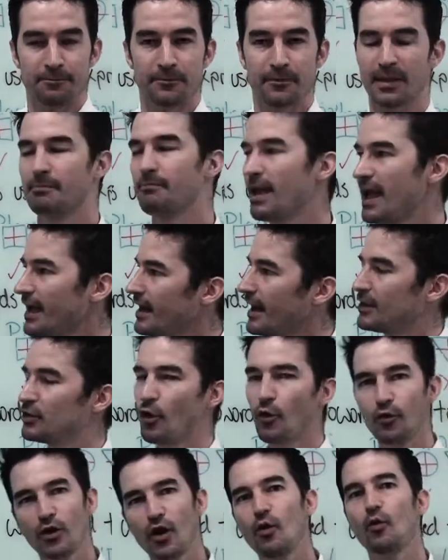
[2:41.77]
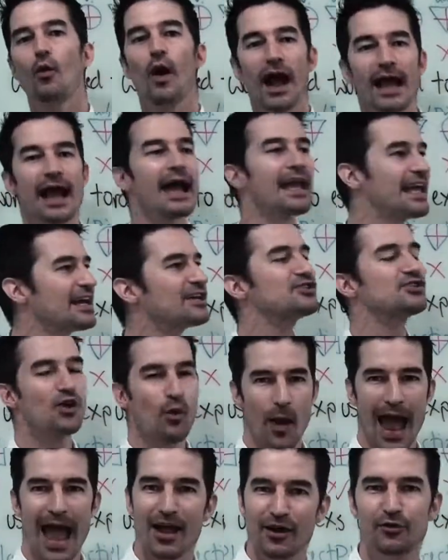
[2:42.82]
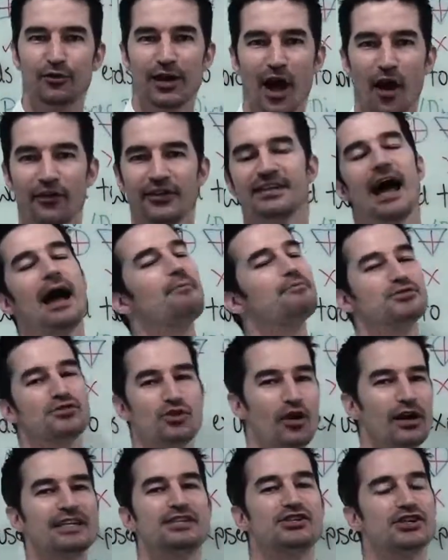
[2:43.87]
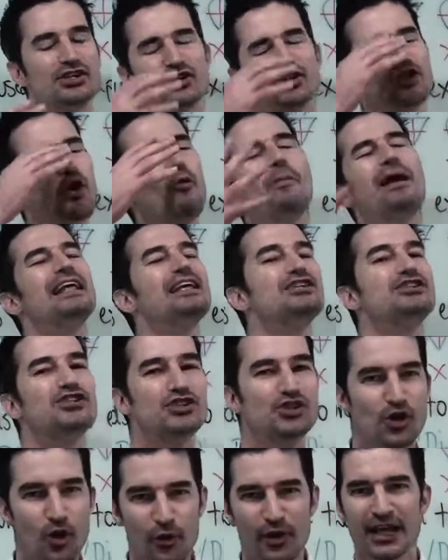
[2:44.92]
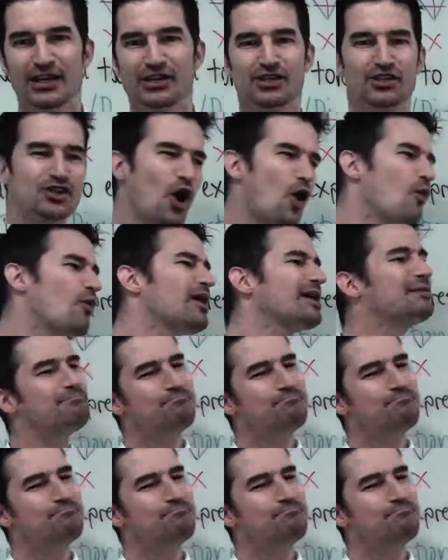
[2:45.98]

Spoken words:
Man, I don't know why I get so angry all the time. I'm sorry, it's just so many students go and